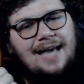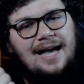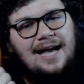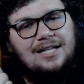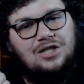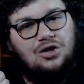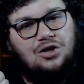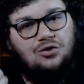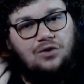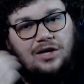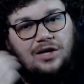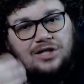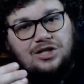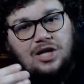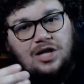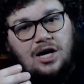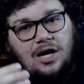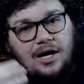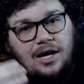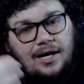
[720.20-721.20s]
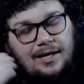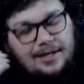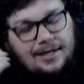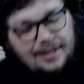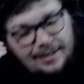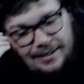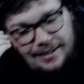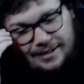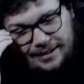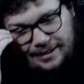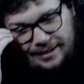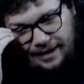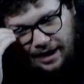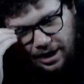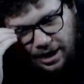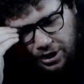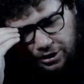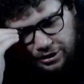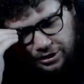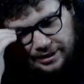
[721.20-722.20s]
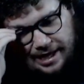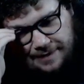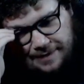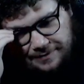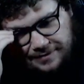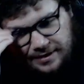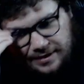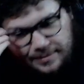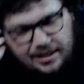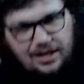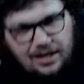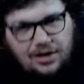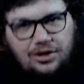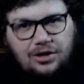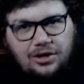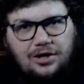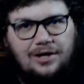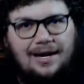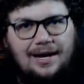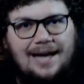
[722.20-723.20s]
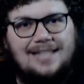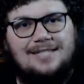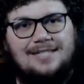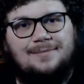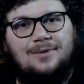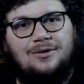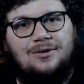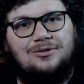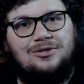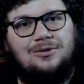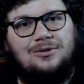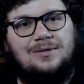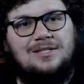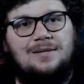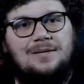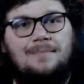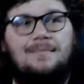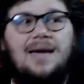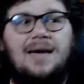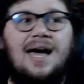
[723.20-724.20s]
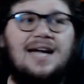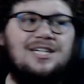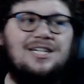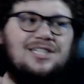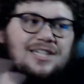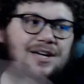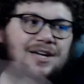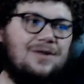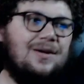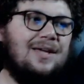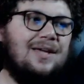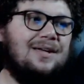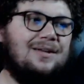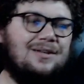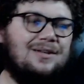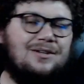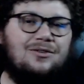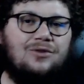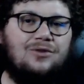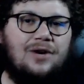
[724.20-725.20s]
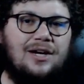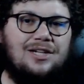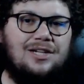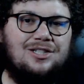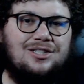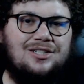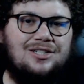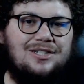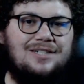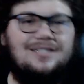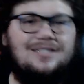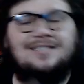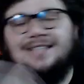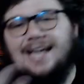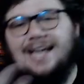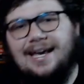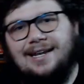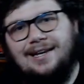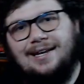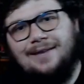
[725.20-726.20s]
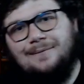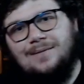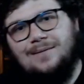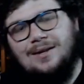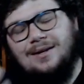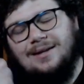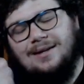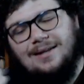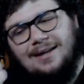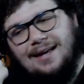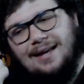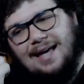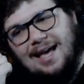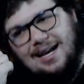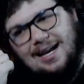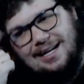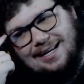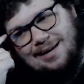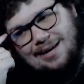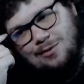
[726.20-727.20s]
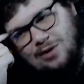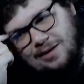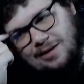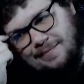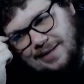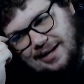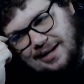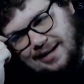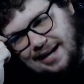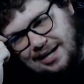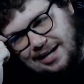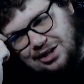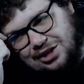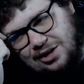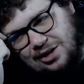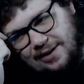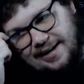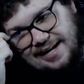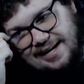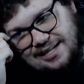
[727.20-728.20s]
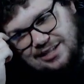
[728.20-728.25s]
a crush on a girl named Phoebe Cook as opposed to his imaginary crush, Dana. And it would have been a nice showcase to